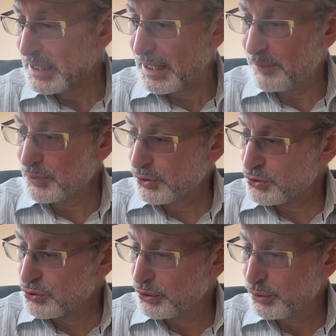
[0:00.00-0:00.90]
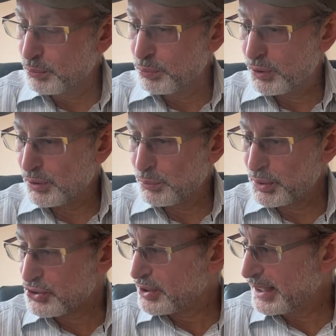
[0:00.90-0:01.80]
I'm not sure what
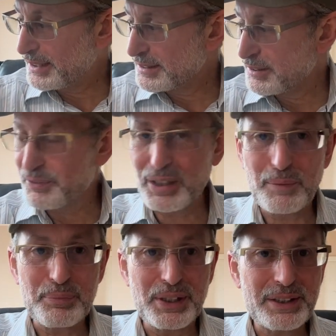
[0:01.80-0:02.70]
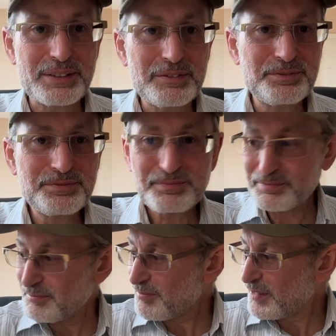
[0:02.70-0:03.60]
which tank to fill up yet.
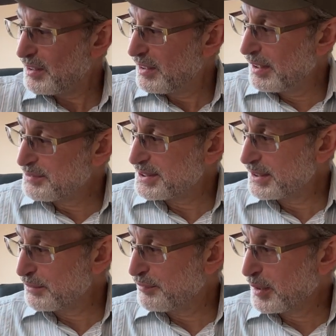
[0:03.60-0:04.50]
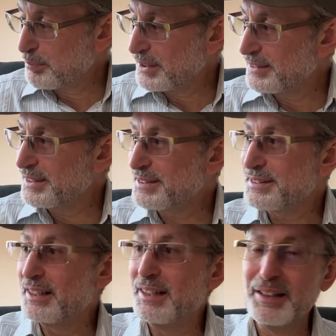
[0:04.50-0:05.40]
I'm still vaping
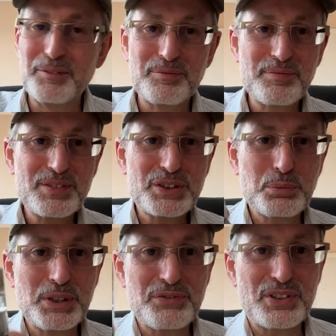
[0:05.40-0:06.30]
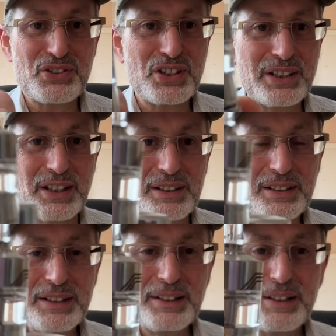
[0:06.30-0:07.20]
this um, Sweet Virginia
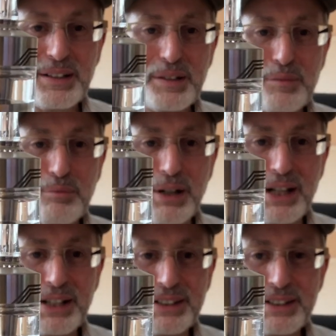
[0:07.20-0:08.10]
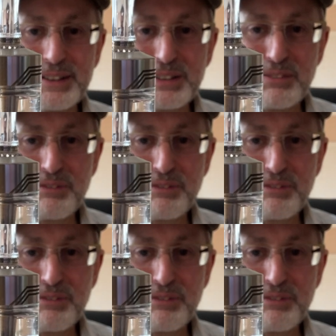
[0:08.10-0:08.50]
by uh, the